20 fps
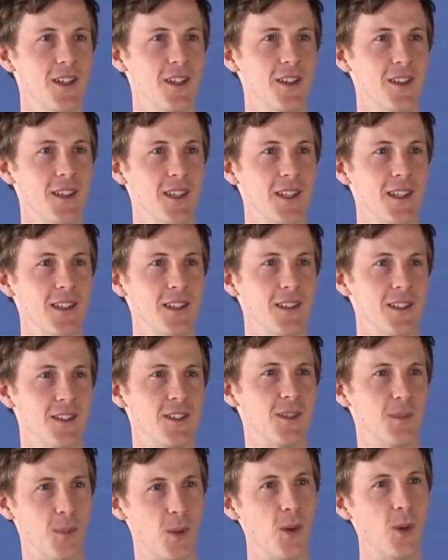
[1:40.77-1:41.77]
the, the
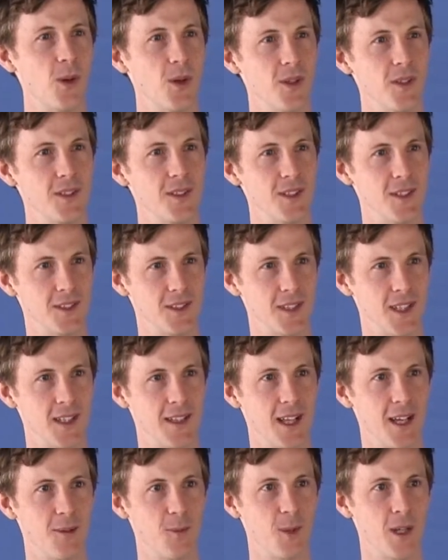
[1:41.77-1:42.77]
support to see
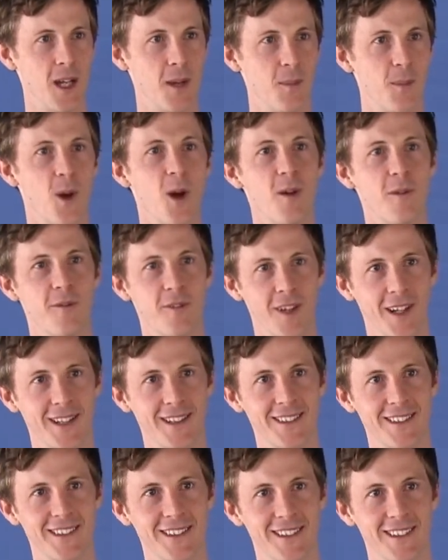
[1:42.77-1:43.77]
that we are
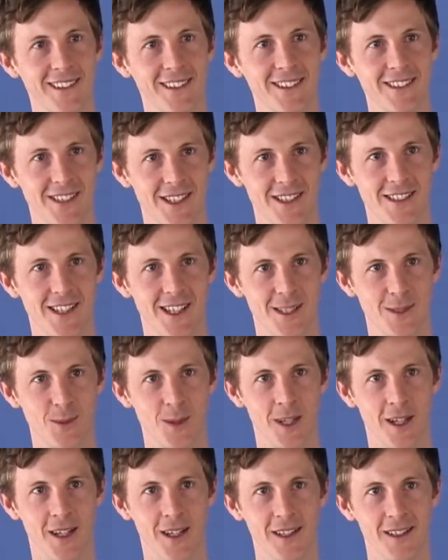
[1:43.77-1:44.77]
perfect just as
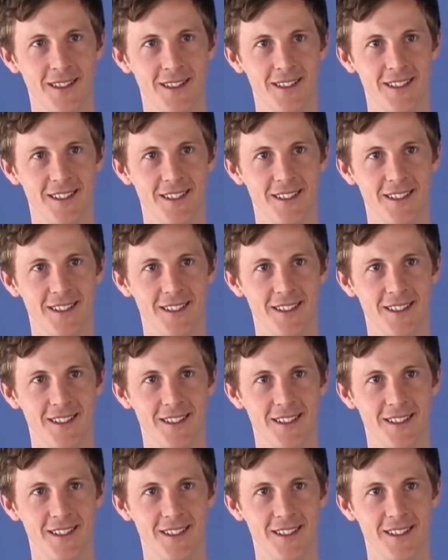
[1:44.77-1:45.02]
we are,